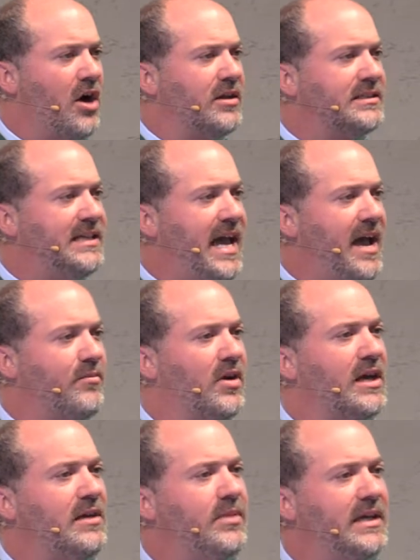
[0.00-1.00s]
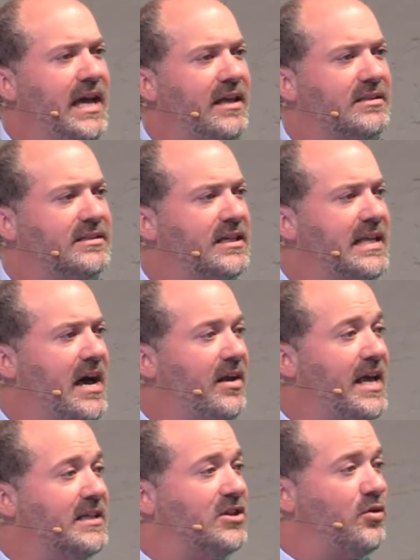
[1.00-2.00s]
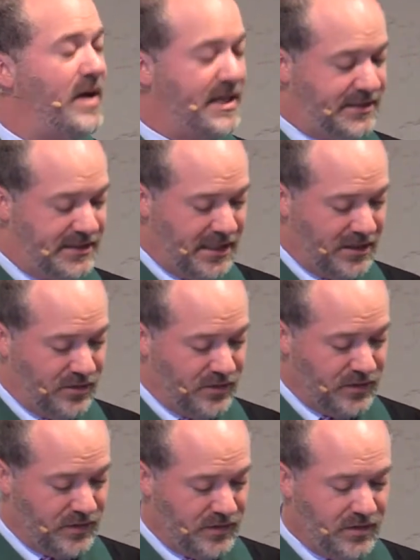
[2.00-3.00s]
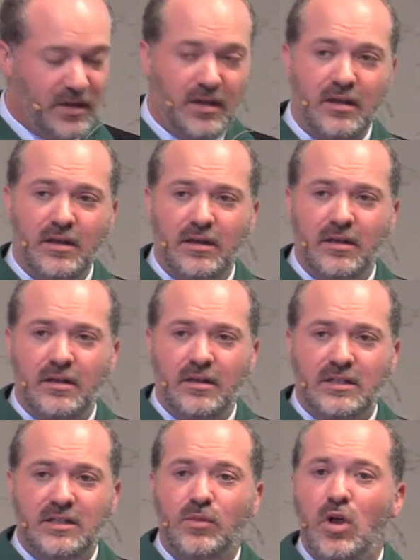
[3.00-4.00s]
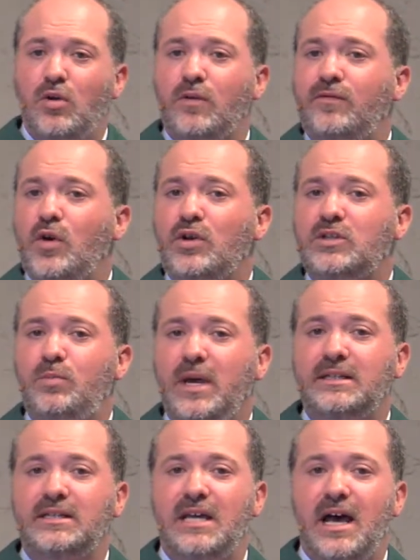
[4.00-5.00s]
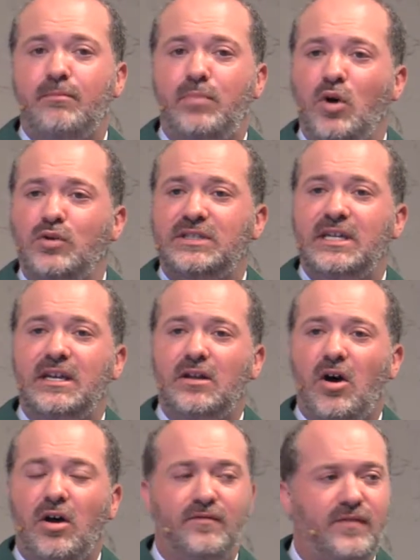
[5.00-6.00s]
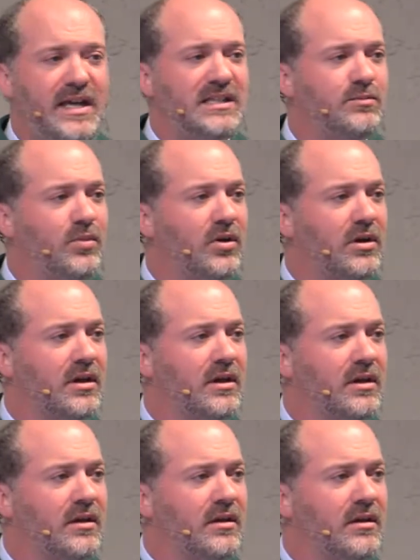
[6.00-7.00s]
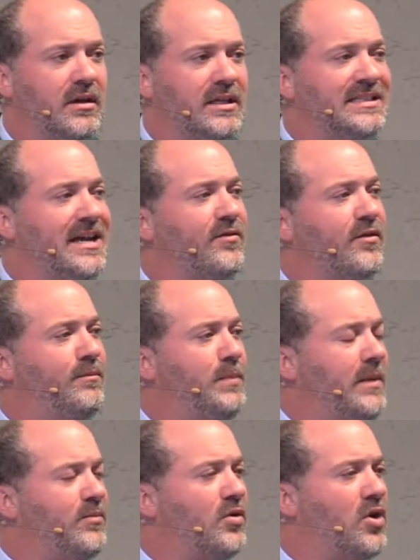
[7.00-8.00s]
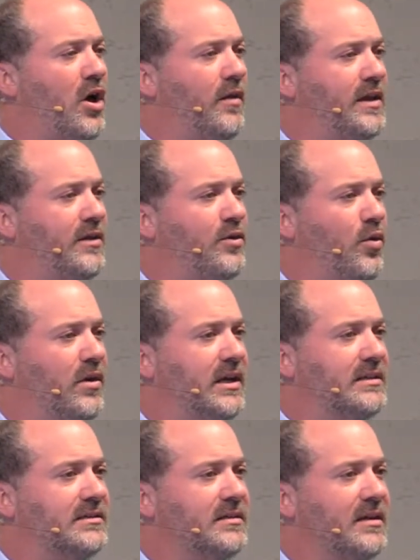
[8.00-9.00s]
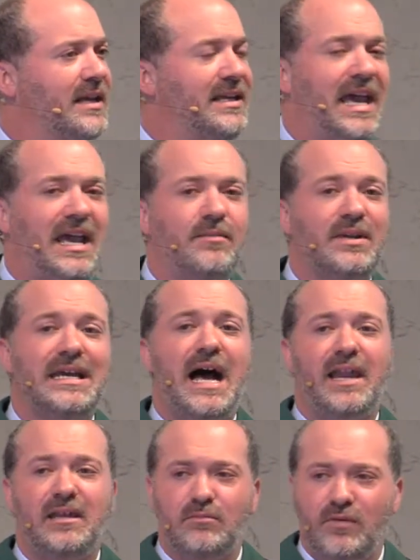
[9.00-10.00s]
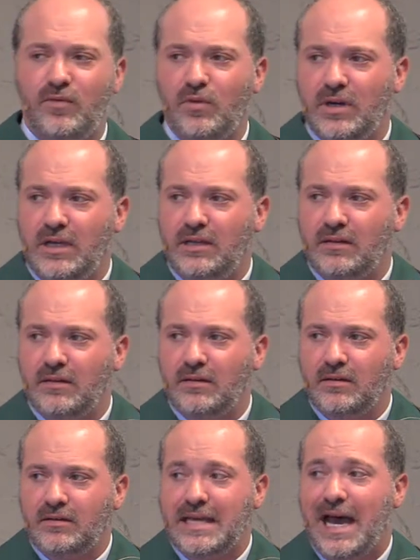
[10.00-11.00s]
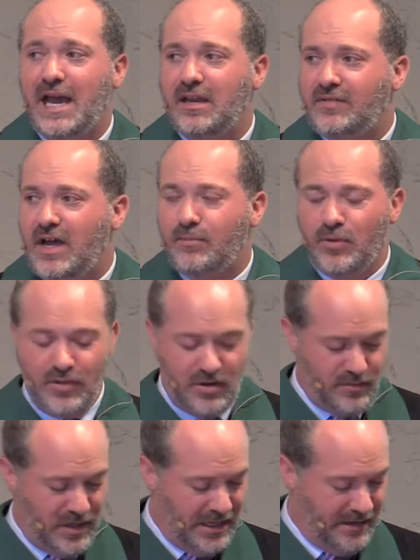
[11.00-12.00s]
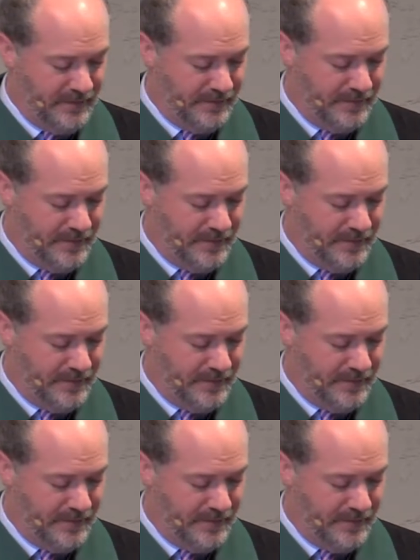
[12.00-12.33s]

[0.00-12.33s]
on his camera, he began to send out SOS signals. Some local folks picked it up, posted it on Facebook. Several people called the authorities and came and got him before he died of hypothermia.